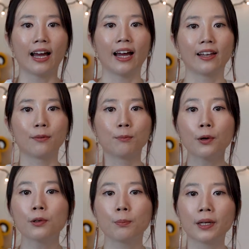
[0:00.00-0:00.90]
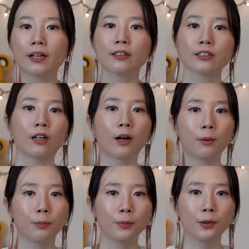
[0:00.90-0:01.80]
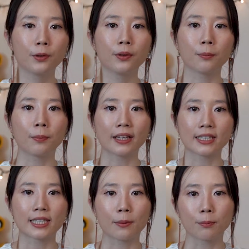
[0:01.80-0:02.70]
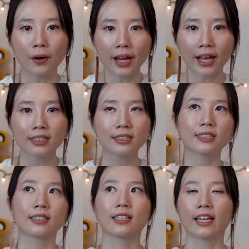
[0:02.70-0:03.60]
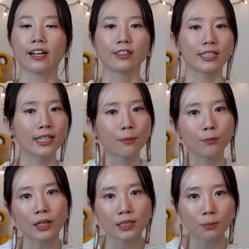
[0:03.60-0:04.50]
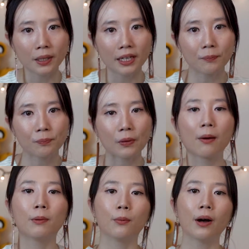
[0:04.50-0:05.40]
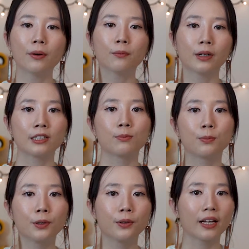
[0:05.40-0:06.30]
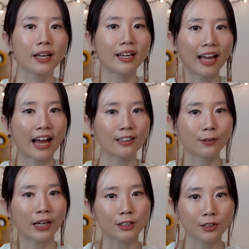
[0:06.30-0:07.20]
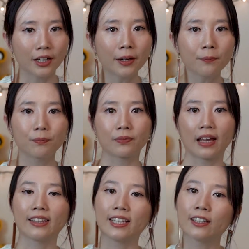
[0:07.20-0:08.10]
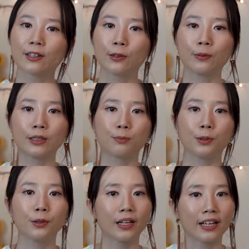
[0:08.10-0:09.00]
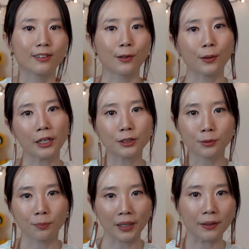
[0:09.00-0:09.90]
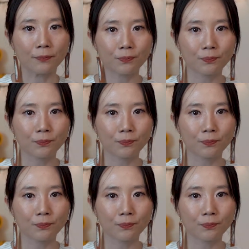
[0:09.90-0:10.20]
and both beers are brewed by the same brand. They are the same recipe, but one was brewed at location A and the other was brewed in location B.